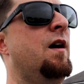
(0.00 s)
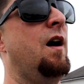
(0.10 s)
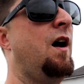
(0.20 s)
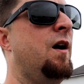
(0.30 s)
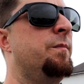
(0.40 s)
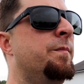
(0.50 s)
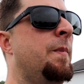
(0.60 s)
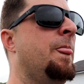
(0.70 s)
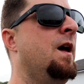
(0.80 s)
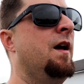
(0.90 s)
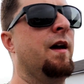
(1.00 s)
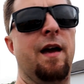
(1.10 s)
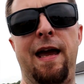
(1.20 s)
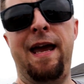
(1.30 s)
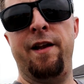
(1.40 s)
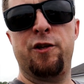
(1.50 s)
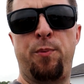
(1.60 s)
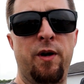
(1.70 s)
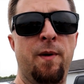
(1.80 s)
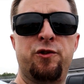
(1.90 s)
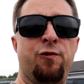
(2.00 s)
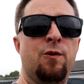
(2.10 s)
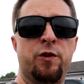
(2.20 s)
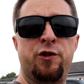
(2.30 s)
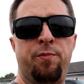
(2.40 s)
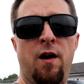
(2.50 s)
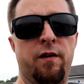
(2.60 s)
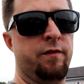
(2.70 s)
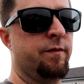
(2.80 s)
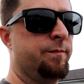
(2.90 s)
And it's pretty much run what you brung.